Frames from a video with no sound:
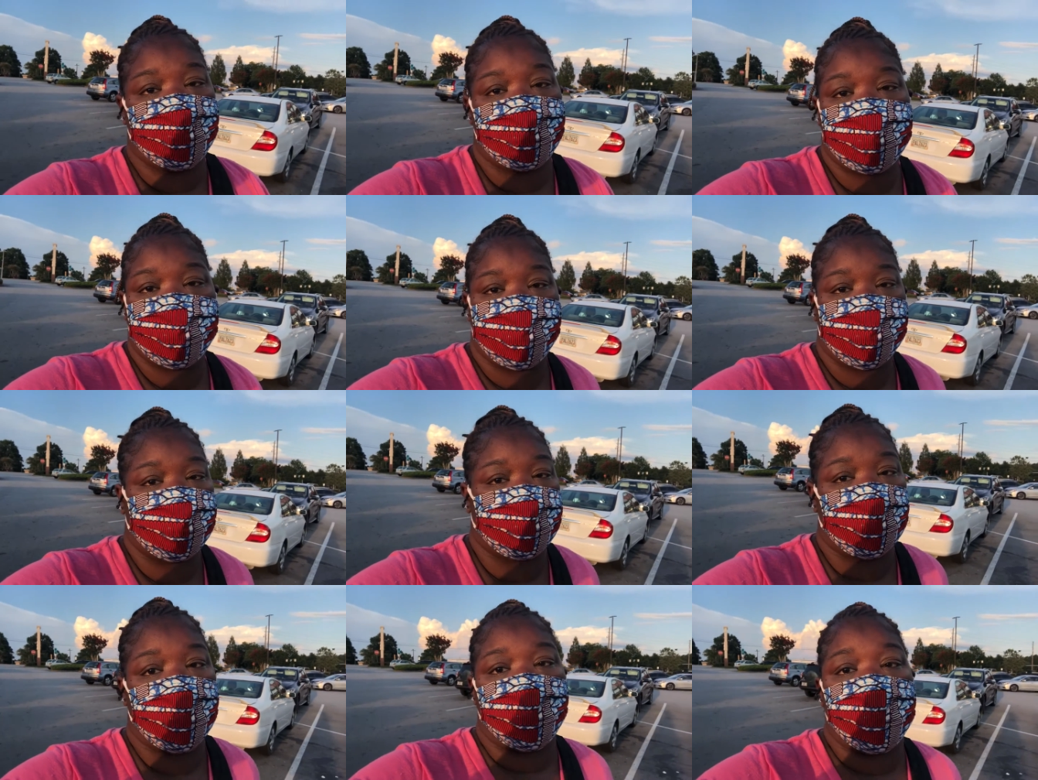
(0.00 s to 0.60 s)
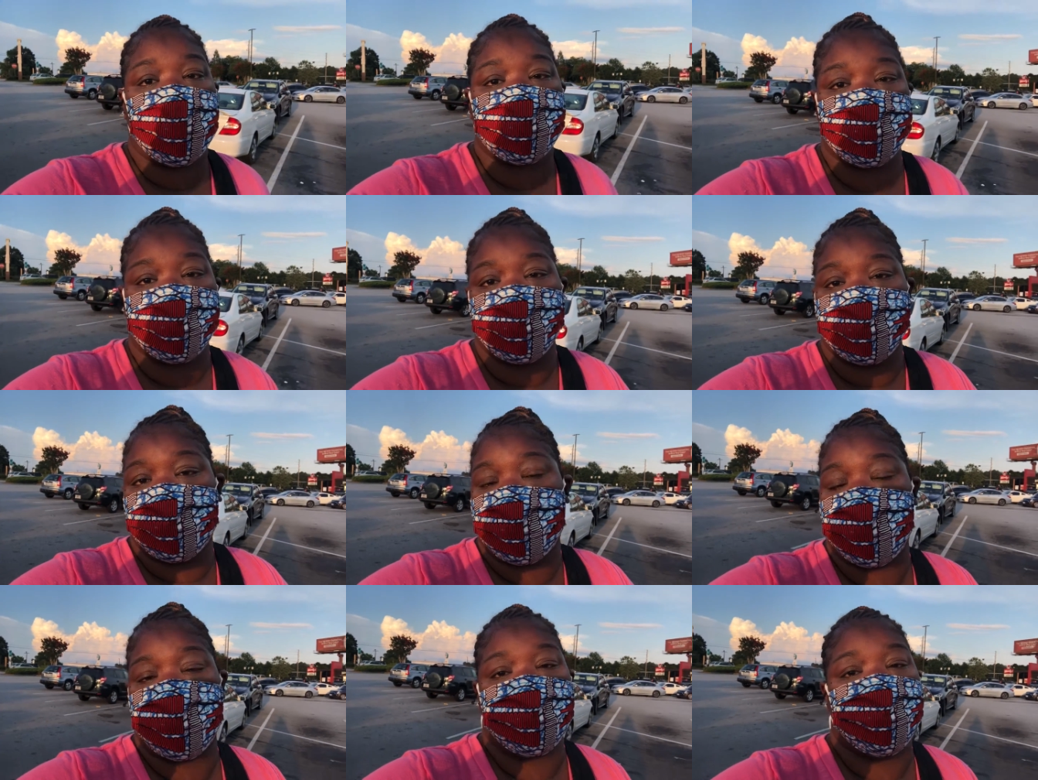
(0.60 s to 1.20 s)
That's just something I
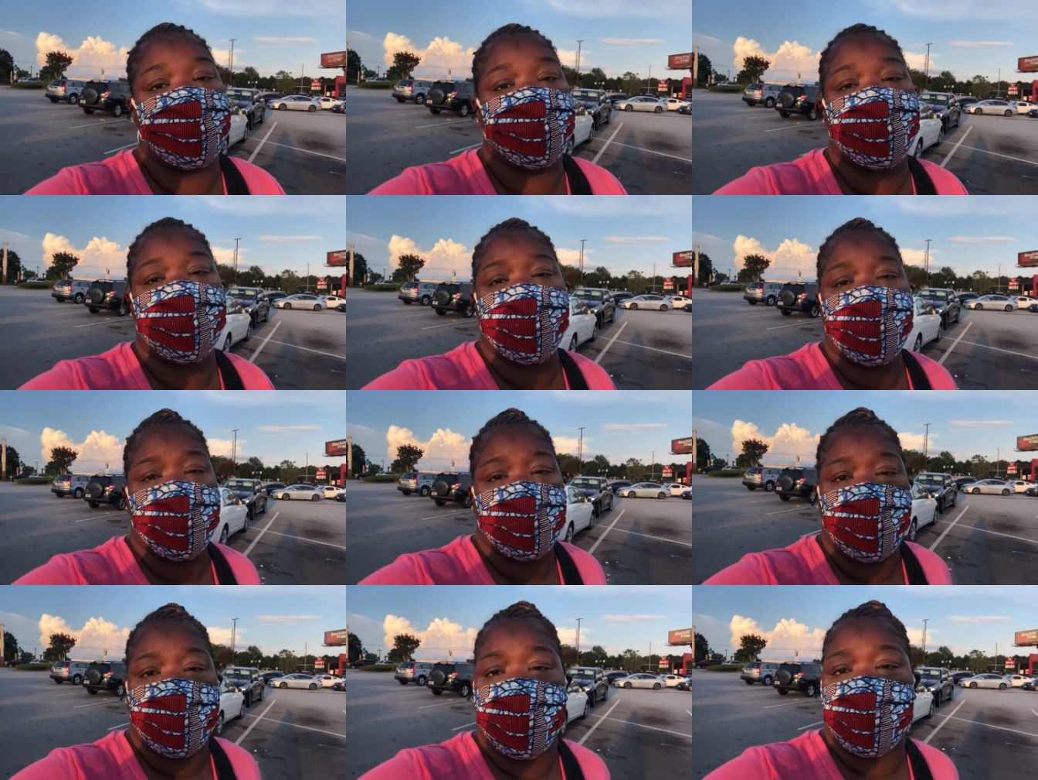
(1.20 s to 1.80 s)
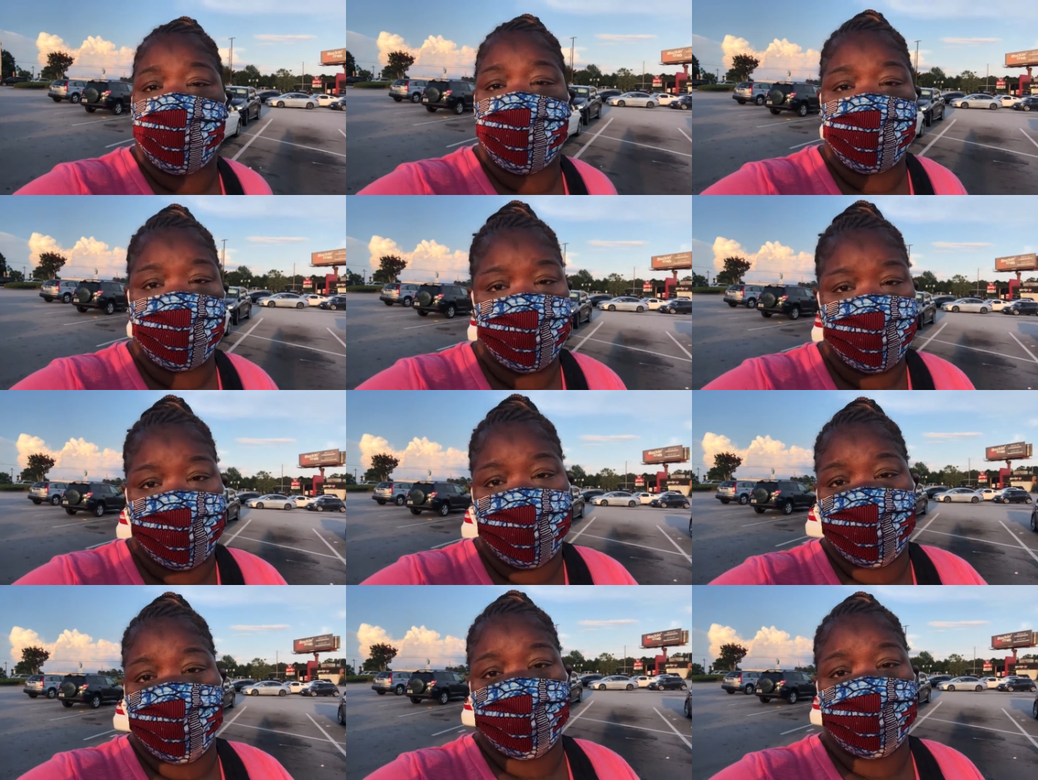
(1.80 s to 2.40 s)
just can't do. I can't
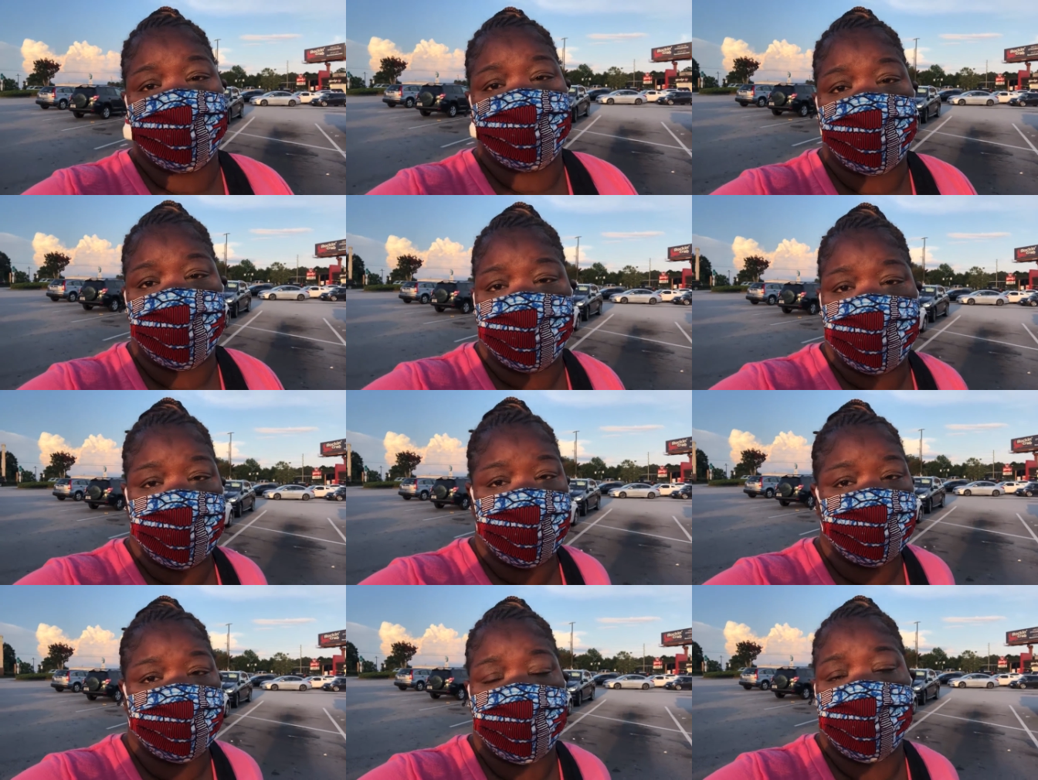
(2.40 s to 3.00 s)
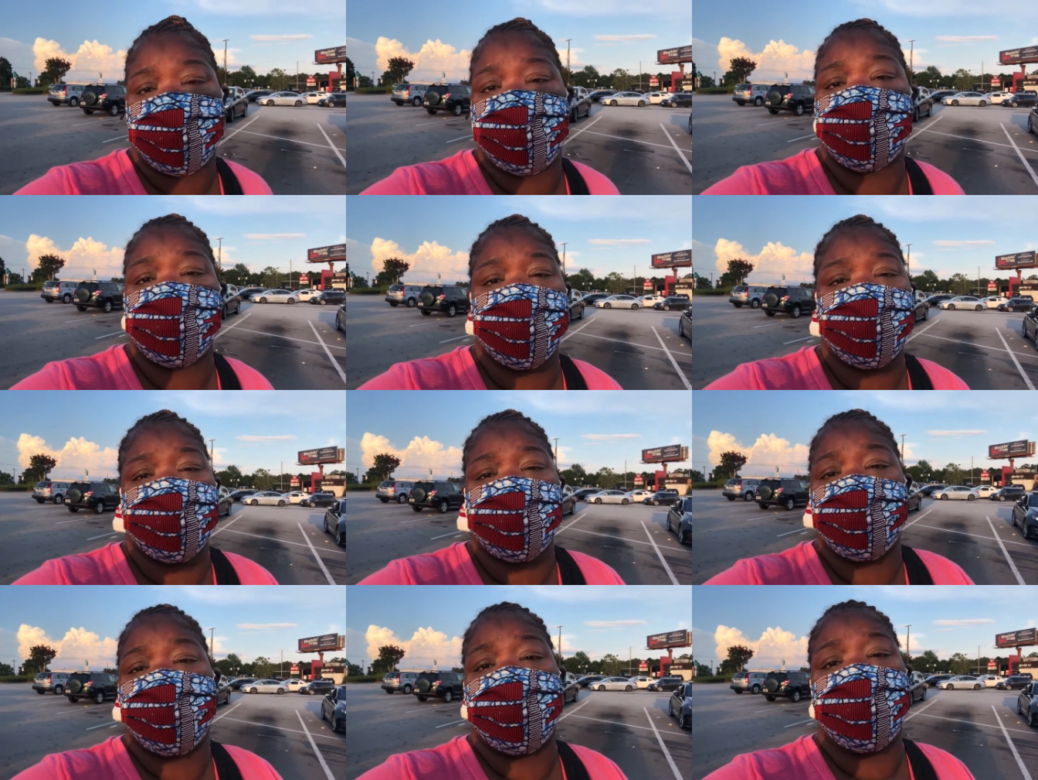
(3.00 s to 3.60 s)
record and shop at the same
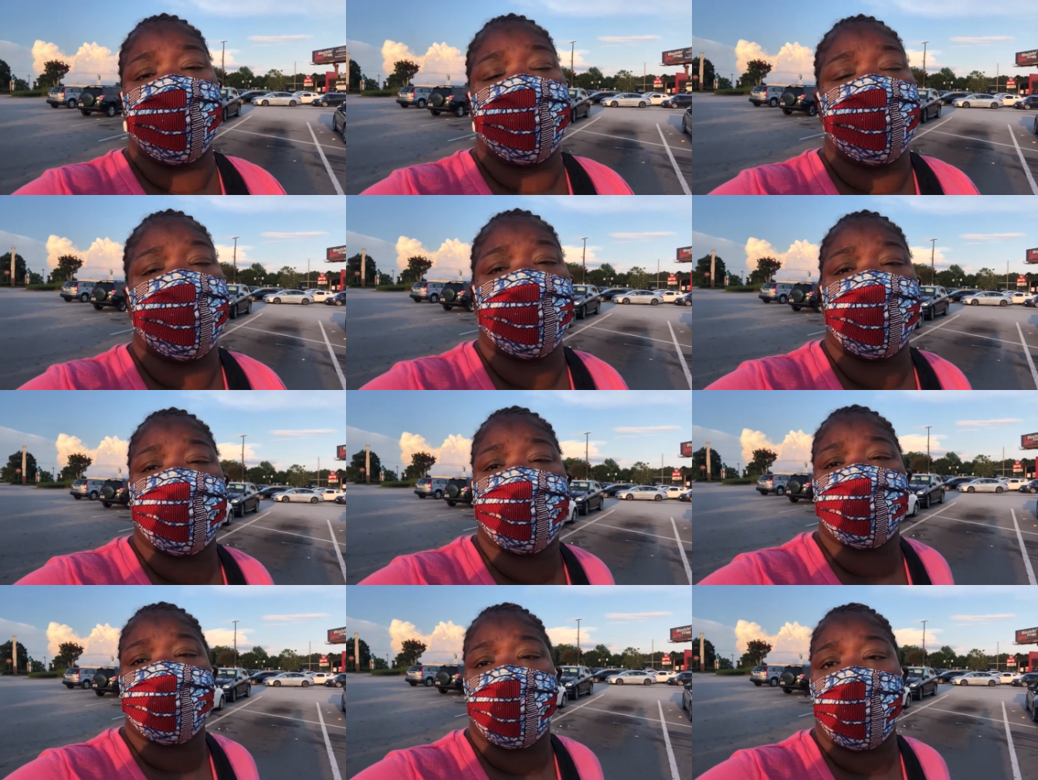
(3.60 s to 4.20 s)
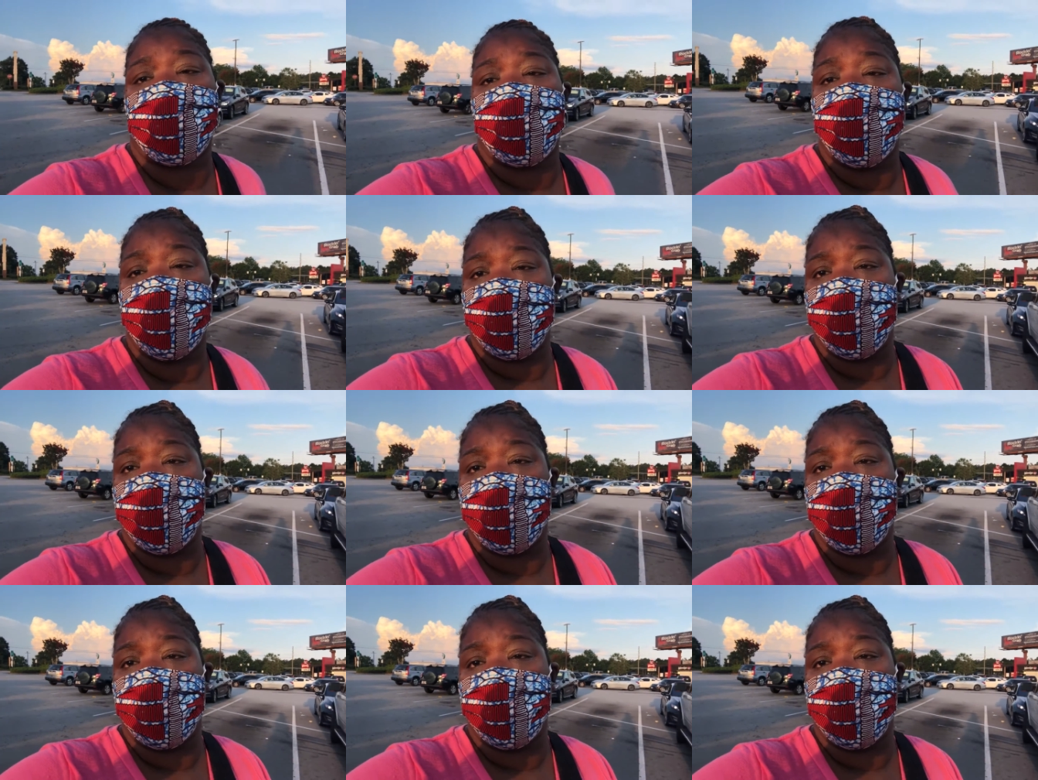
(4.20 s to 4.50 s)
time, so I ain't even gonna try.